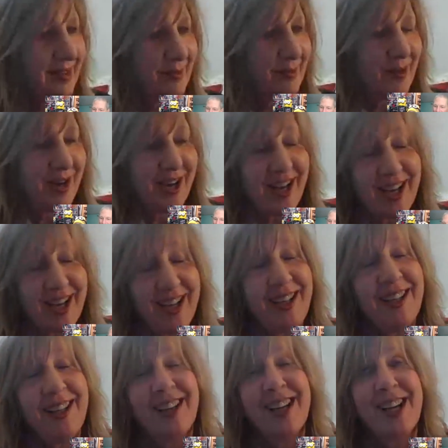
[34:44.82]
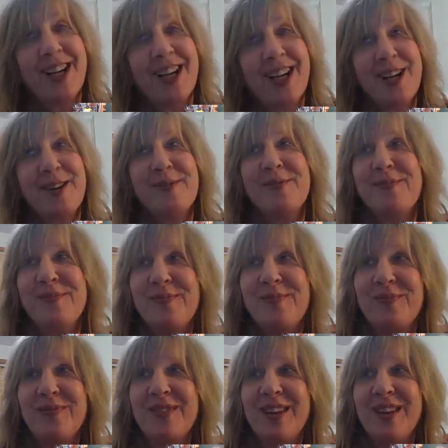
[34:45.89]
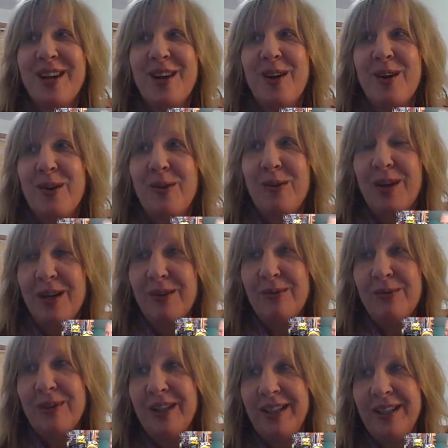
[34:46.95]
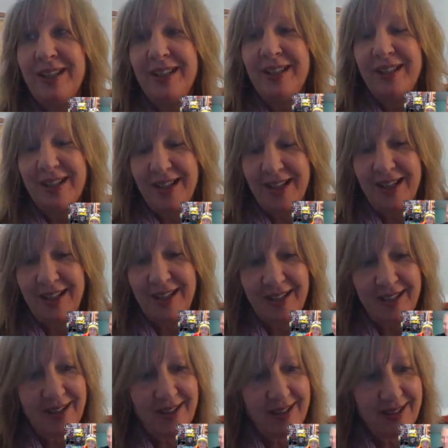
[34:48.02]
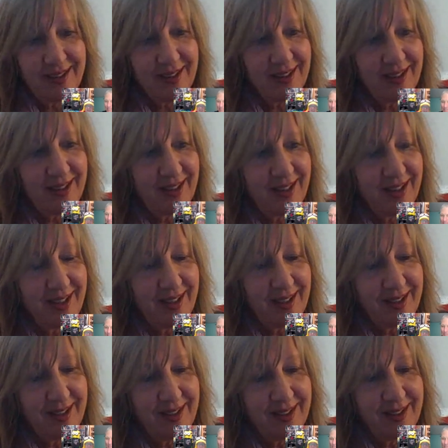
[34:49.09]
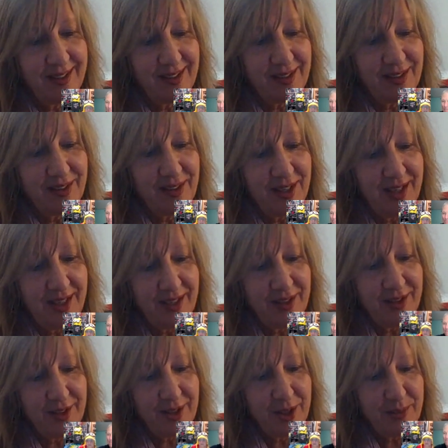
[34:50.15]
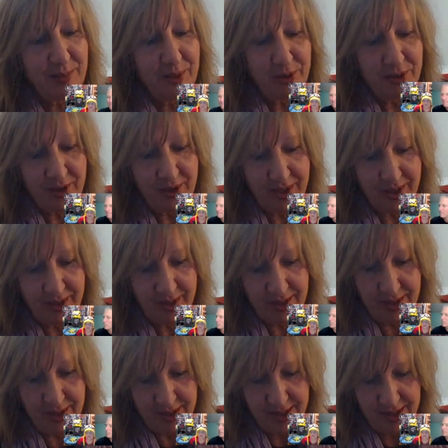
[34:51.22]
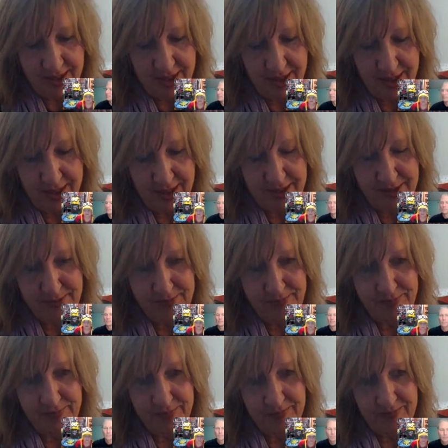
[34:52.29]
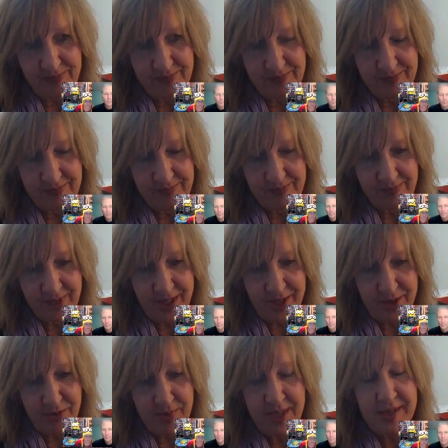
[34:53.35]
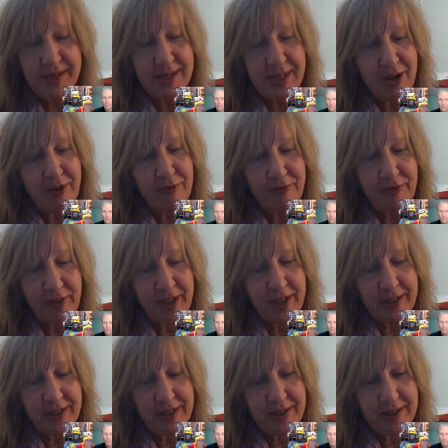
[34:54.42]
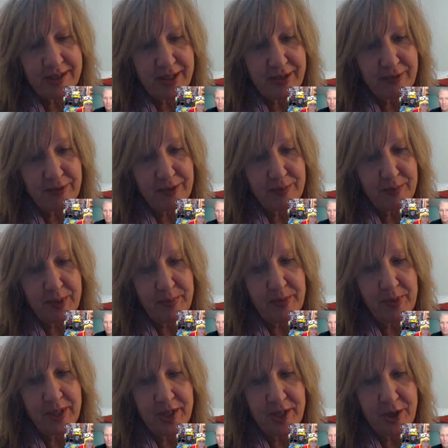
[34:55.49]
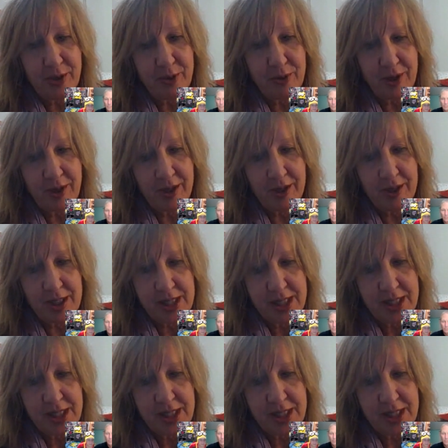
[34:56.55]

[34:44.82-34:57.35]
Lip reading: why? Well, I think in the community, I know myself and several people I know are